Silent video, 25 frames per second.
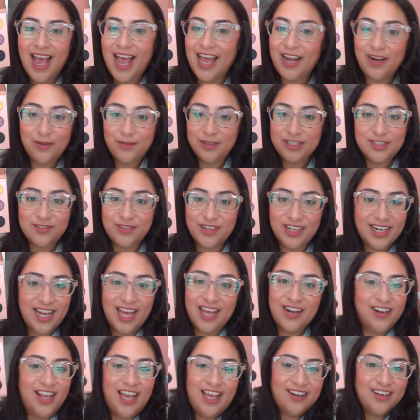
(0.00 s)
I don't know which one. I
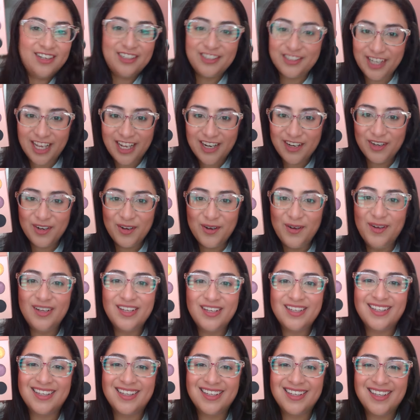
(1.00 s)
don't know. I
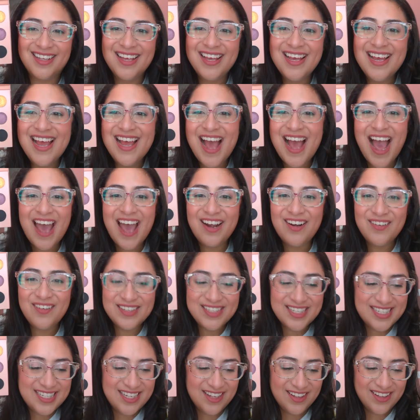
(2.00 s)
don't know what
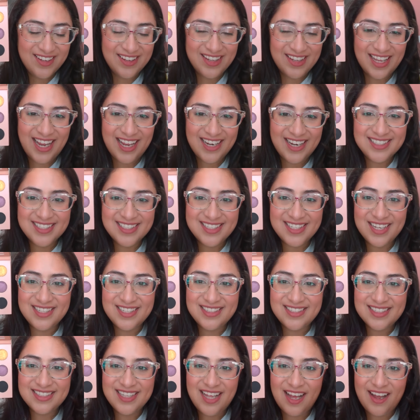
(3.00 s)
to tell you. Like,
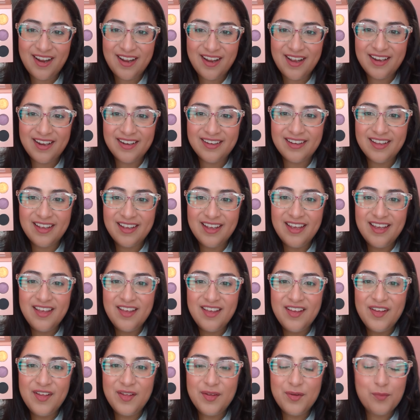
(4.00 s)
it's not
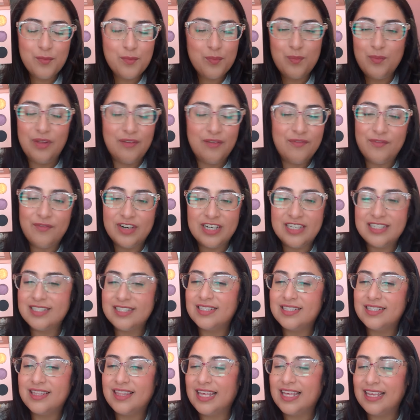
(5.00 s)
the first
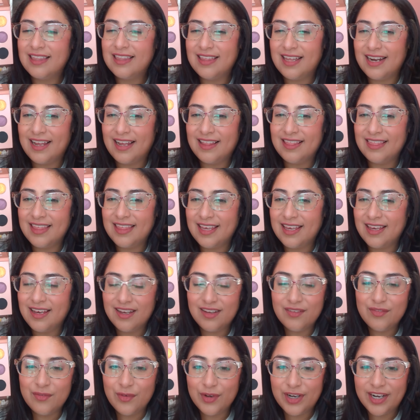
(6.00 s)
thing that I think
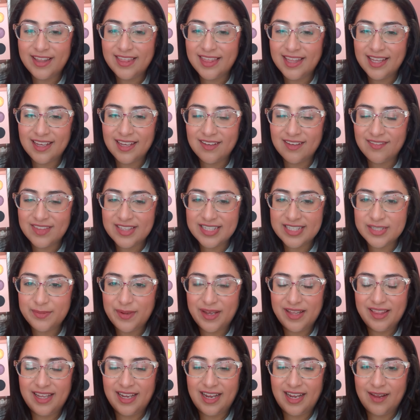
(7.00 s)
of when I think of this
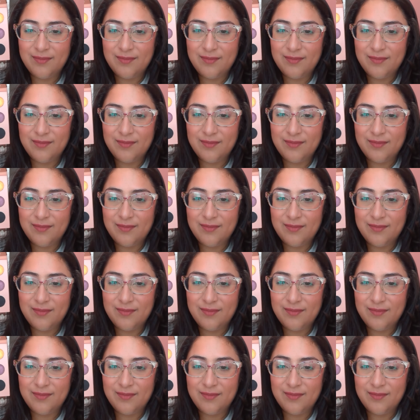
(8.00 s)
palette.